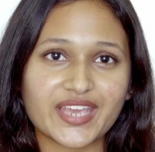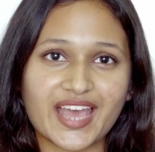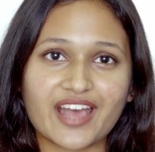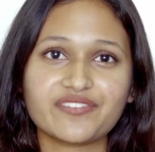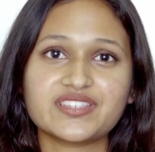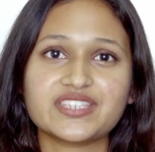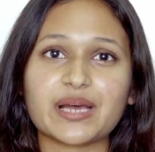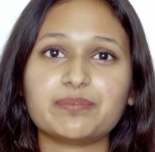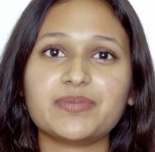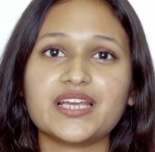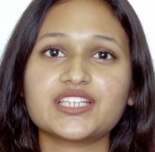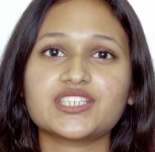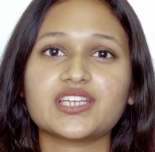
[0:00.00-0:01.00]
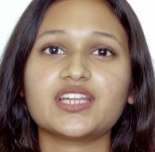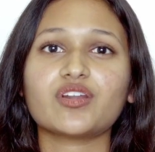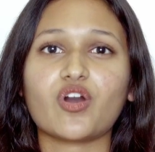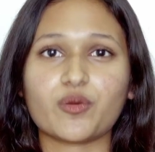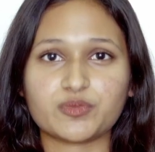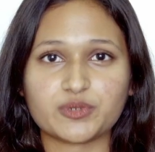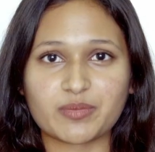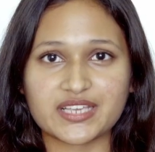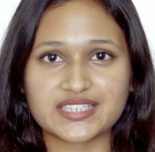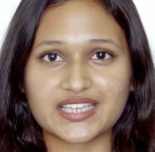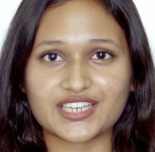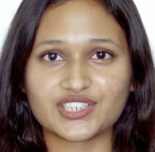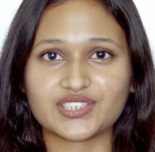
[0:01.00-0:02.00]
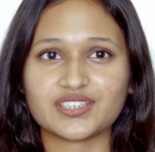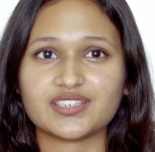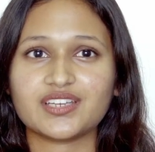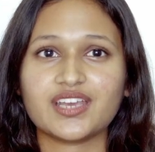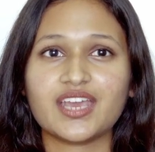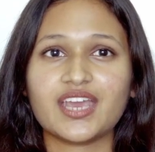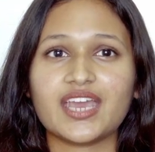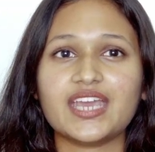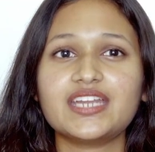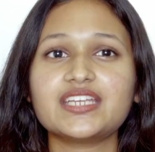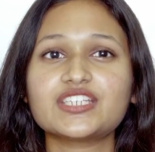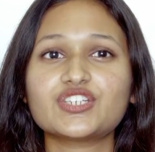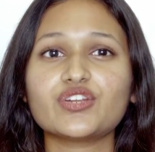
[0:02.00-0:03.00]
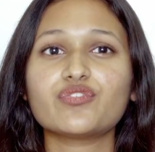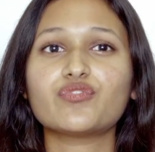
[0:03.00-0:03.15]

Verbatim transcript: we have supply chain optimization. Industry